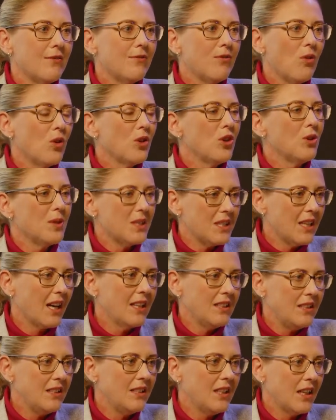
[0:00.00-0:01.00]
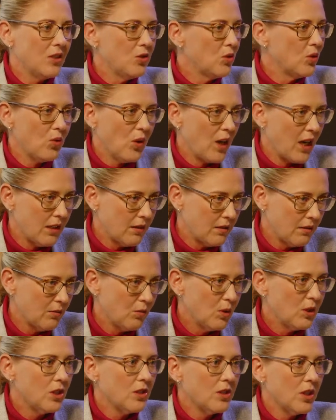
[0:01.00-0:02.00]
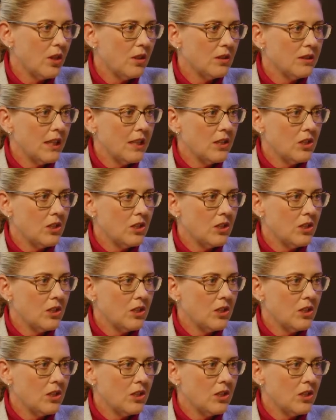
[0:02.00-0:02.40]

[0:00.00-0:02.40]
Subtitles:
for you is 1900 Rand, which is the old age